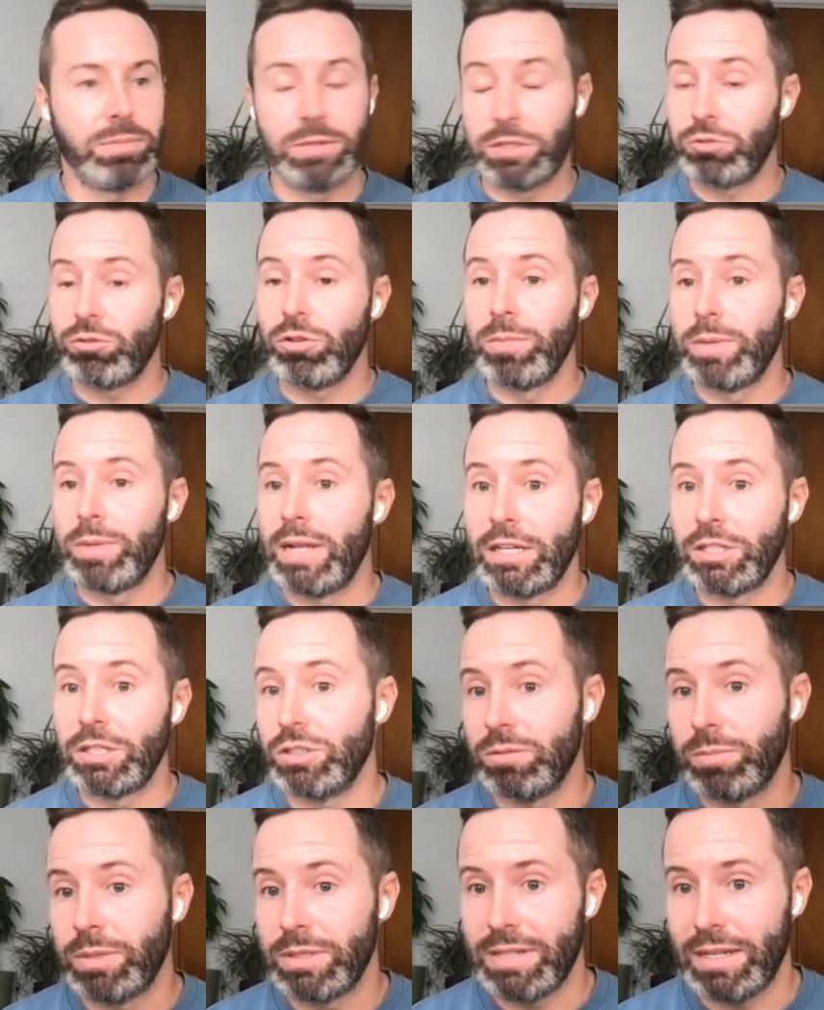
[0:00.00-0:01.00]

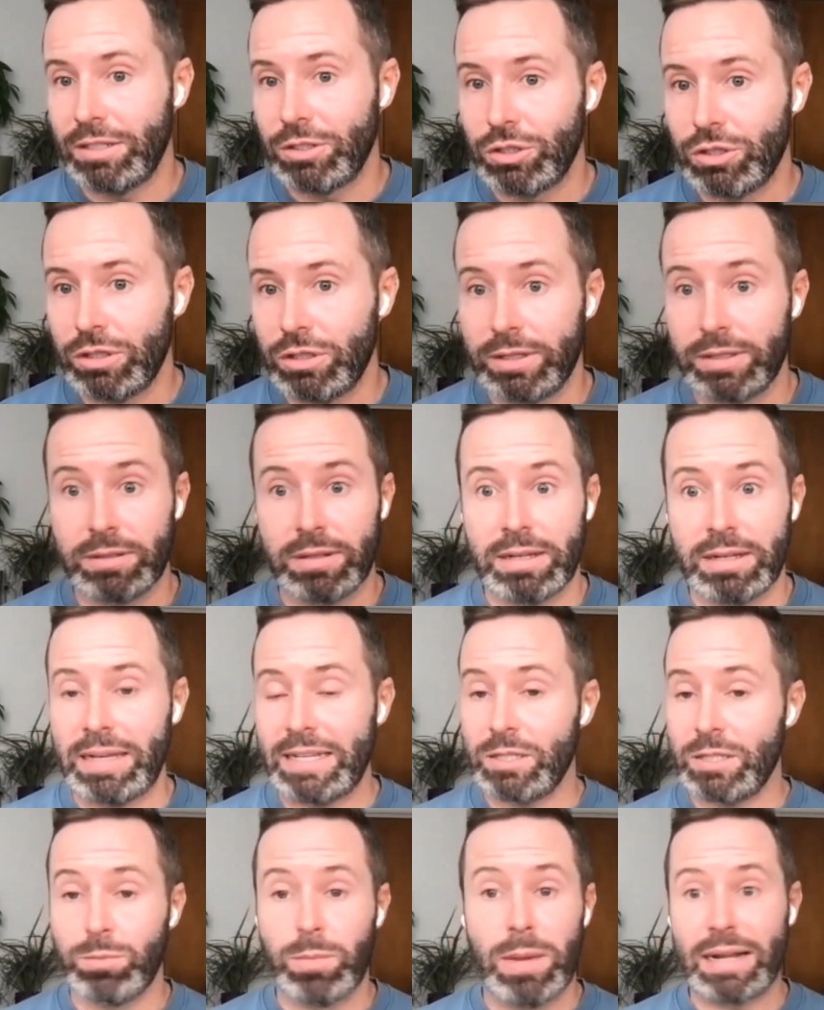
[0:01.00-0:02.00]
discrimination, potentially, they
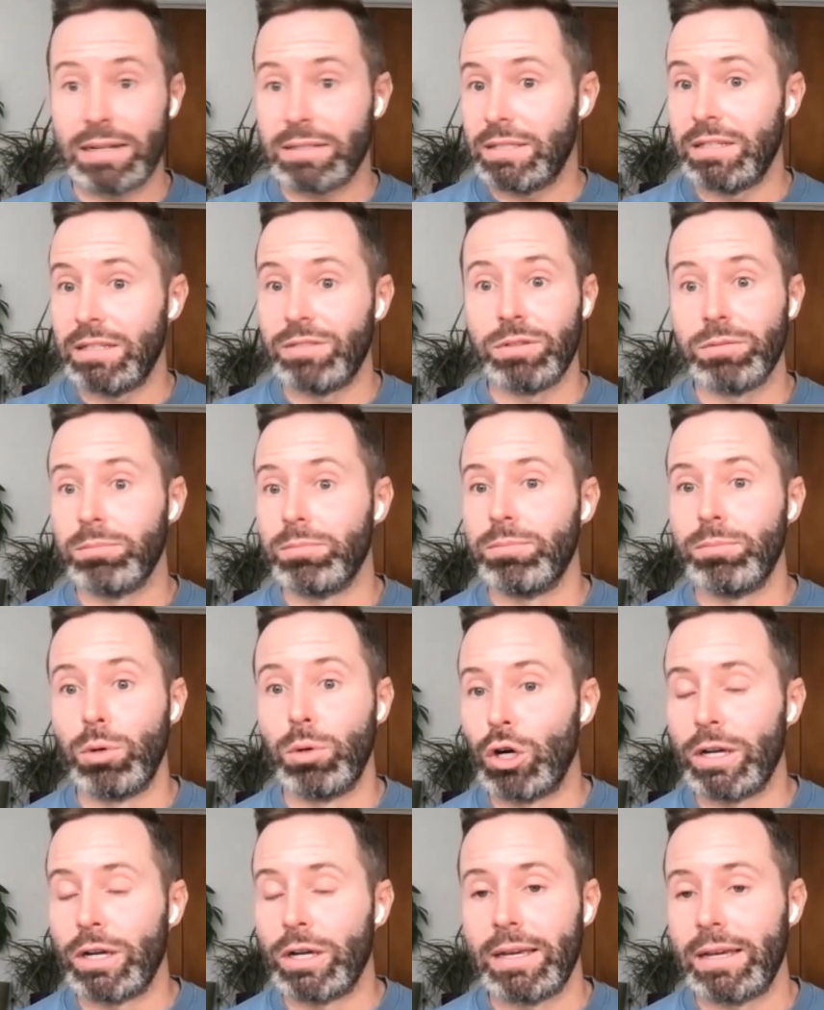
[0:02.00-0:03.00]
expect even
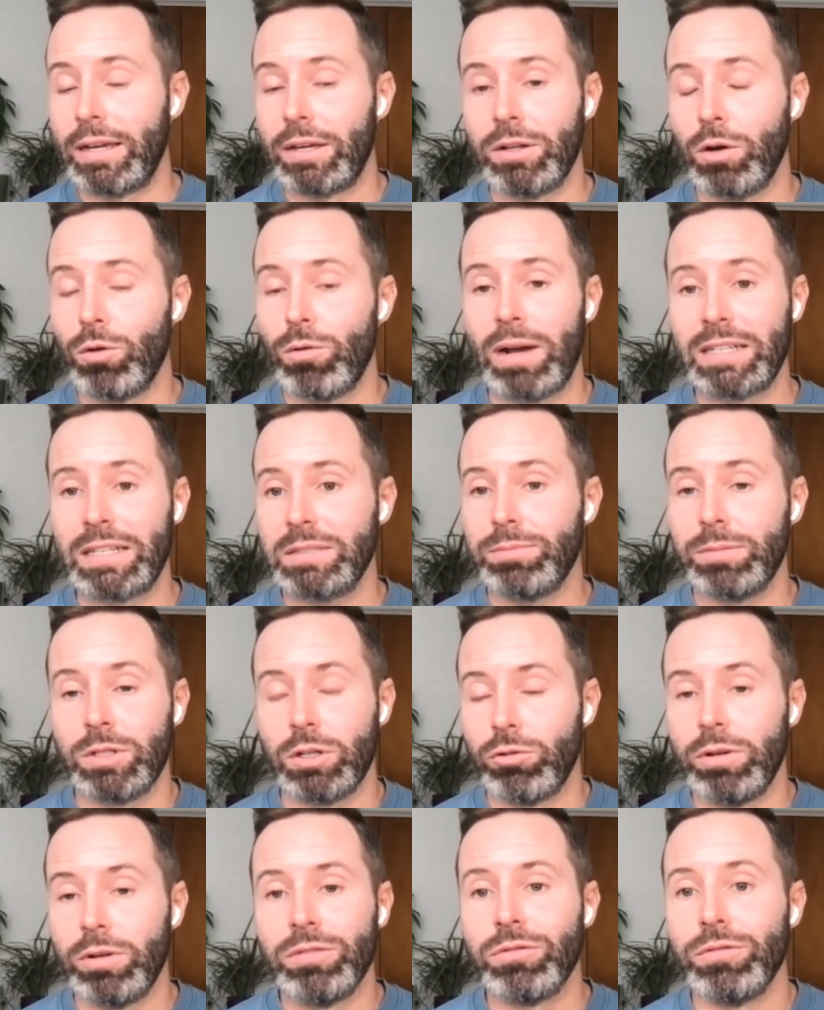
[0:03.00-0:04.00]
bullying and harassment
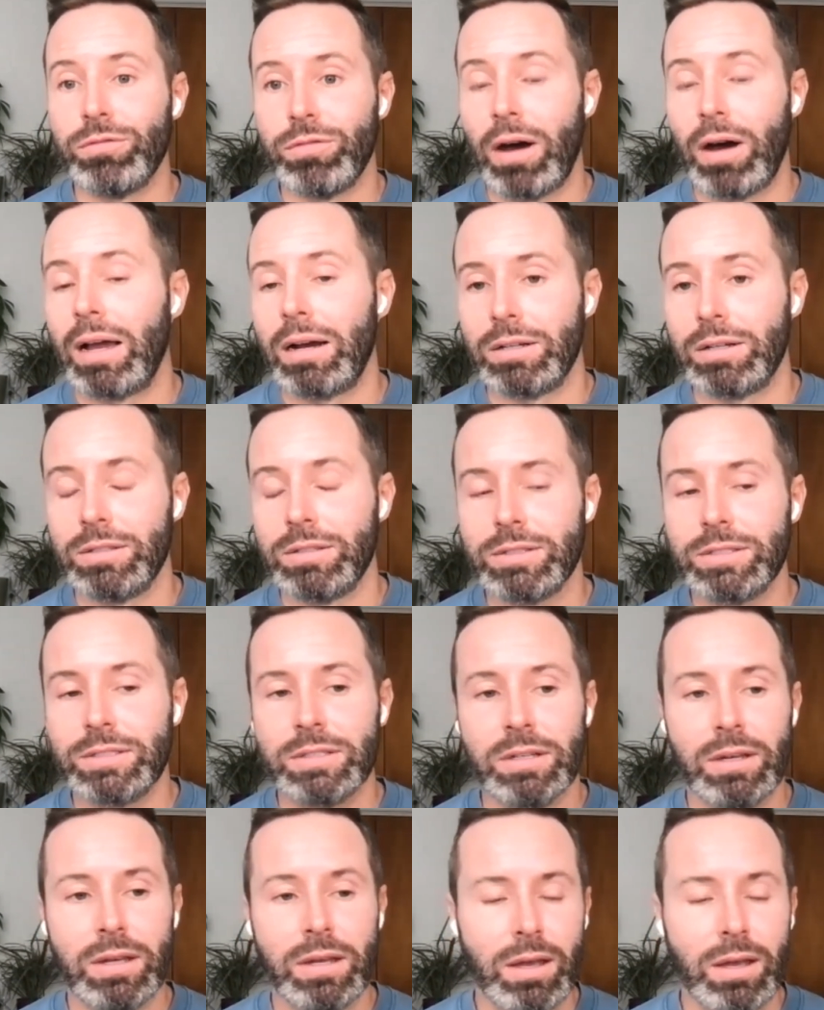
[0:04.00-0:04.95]
or even violence.